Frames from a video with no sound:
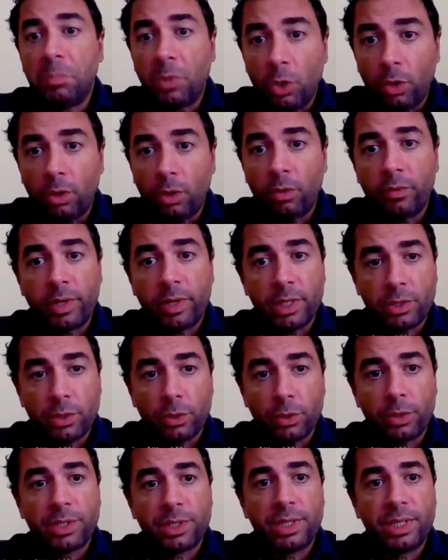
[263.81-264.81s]
low
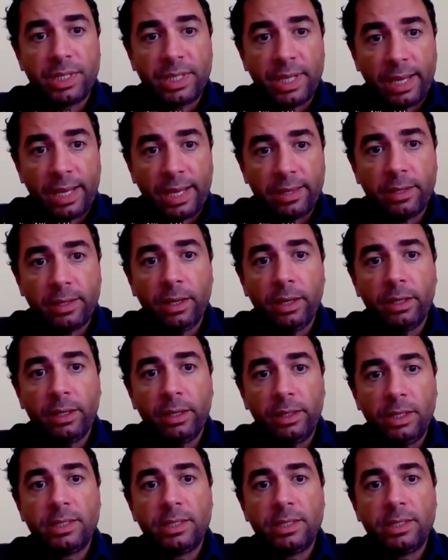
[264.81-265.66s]
resource setting,